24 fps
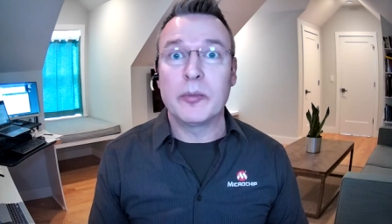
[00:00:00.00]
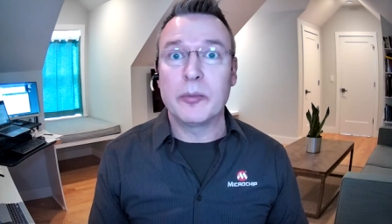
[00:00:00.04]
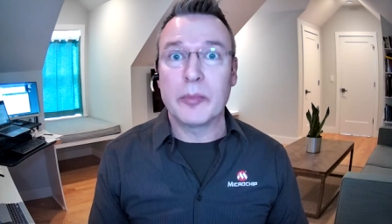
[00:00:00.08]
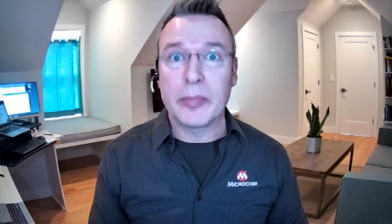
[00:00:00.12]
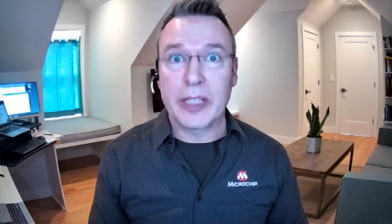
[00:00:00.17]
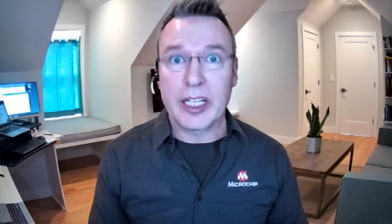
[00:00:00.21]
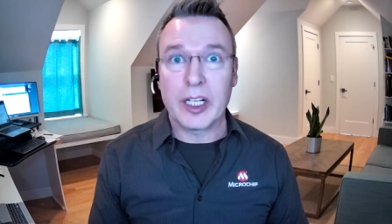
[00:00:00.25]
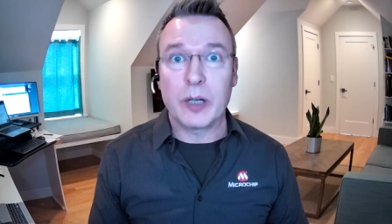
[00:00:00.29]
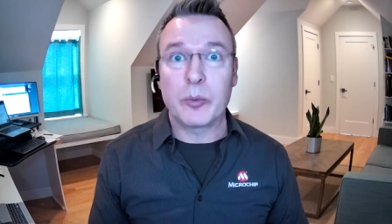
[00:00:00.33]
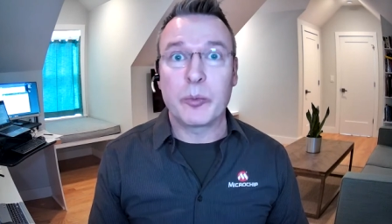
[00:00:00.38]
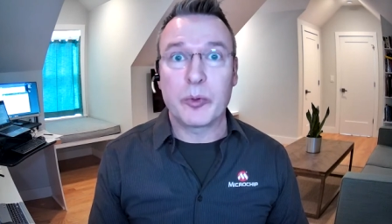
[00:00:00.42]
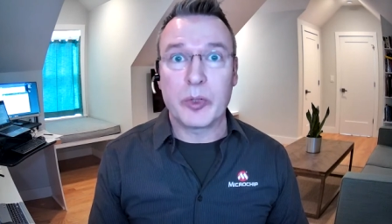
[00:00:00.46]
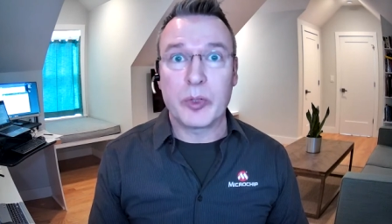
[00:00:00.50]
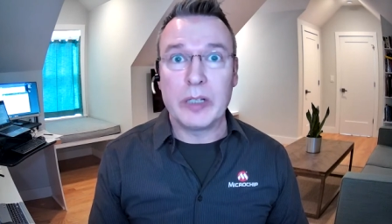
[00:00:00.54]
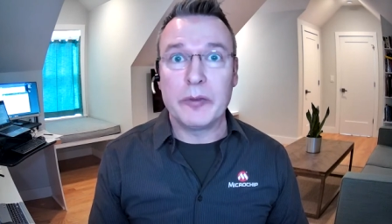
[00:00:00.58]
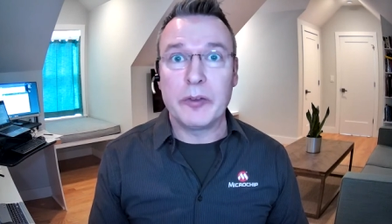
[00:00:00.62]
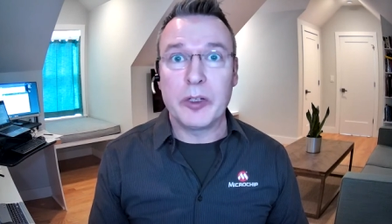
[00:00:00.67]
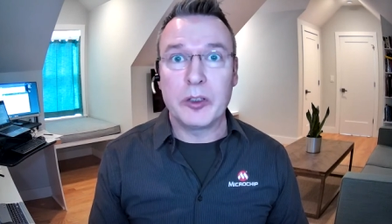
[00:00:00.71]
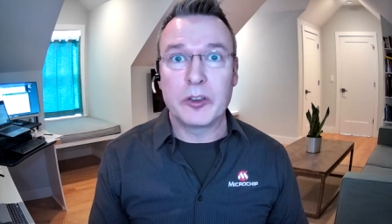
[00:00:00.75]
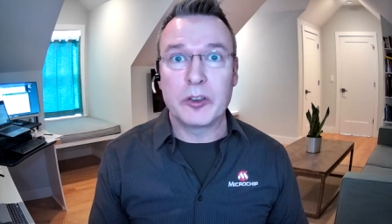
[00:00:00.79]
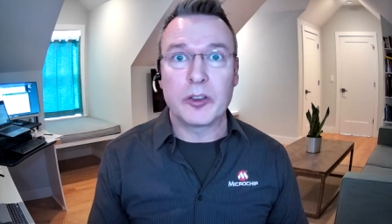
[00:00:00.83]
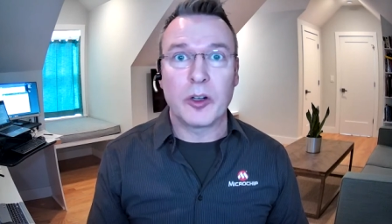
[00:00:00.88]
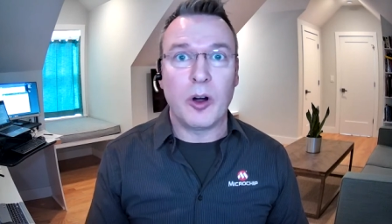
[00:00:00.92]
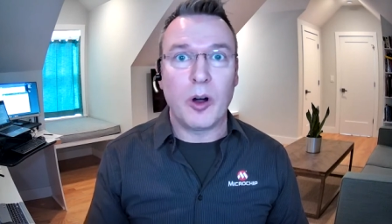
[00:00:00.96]
get a
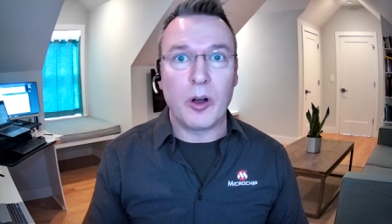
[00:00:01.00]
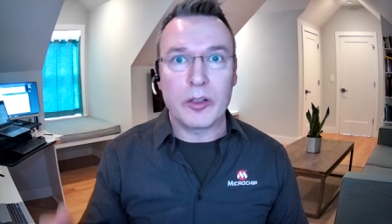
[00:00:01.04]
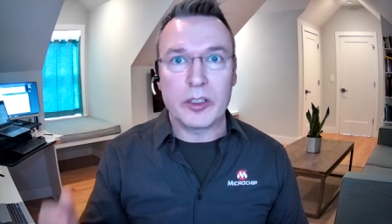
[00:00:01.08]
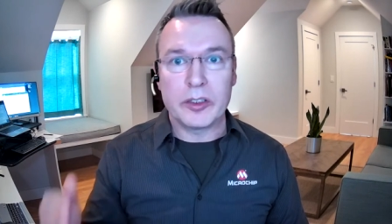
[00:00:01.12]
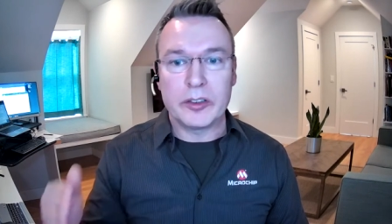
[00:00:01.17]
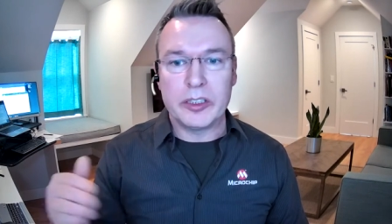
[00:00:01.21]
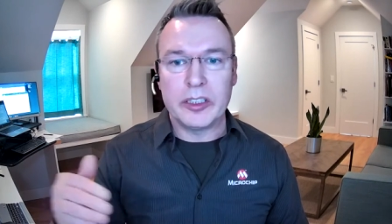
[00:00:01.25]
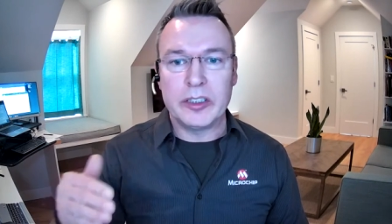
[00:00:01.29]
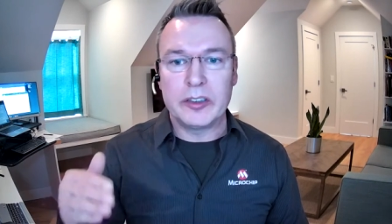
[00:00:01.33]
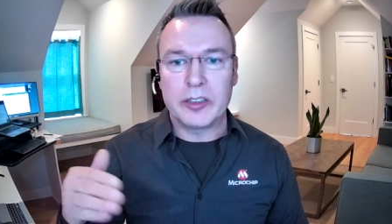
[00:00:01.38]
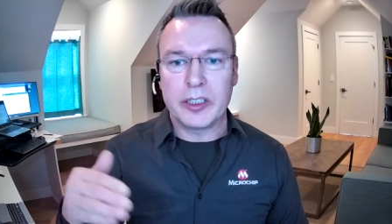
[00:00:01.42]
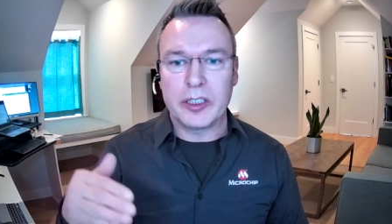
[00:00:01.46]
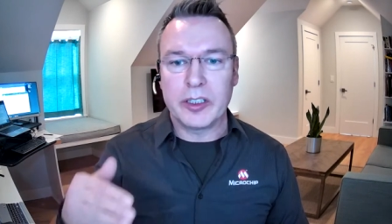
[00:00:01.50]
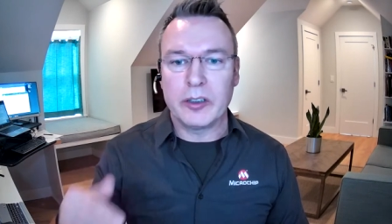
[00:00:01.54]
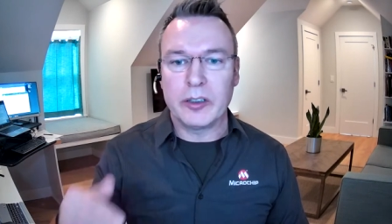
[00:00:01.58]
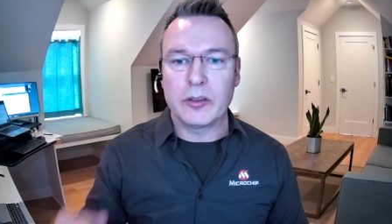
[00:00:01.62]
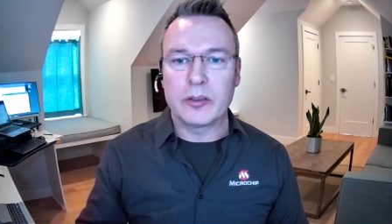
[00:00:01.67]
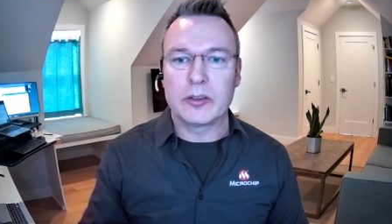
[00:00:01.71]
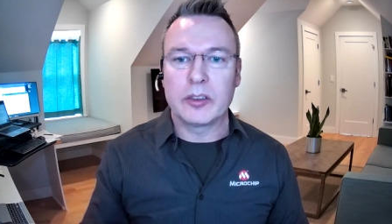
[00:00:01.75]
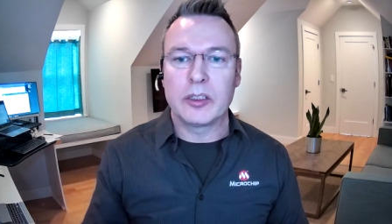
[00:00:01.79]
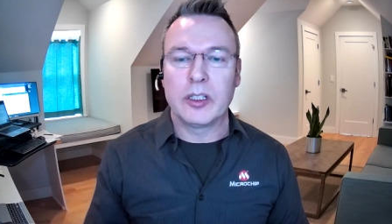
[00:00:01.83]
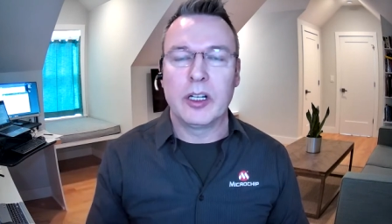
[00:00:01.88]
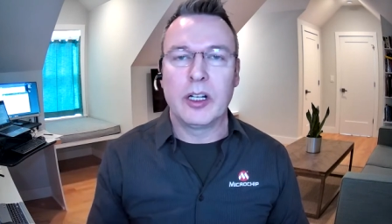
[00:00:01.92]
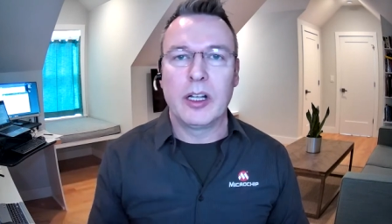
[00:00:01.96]
preview to all the detailed